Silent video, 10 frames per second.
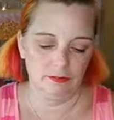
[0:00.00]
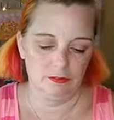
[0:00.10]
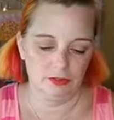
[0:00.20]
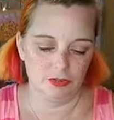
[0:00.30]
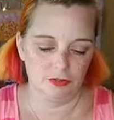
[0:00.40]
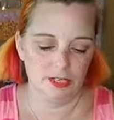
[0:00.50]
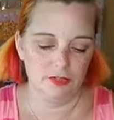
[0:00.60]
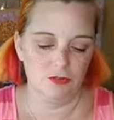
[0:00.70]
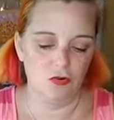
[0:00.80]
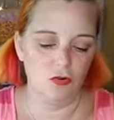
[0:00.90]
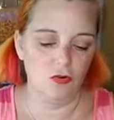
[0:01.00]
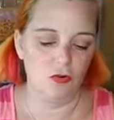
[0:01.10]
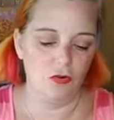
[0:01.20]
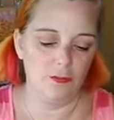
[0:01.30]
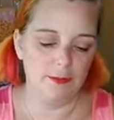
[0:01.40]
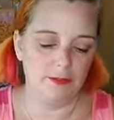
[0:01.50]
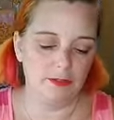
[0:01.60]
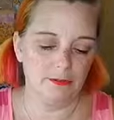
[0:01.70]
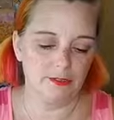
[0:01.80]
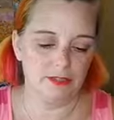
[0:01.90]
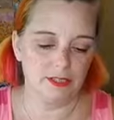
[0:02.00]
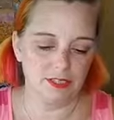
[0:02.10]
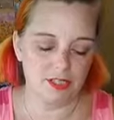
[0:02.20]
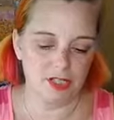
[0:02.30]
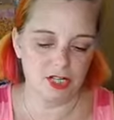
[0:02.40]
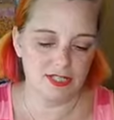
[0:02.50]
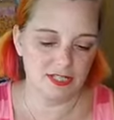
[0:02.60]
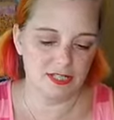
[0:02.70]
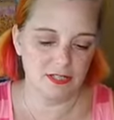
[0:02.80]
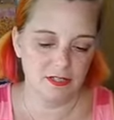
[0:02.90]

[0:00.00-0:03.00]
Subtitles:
Straighten your whole paper clip till it's just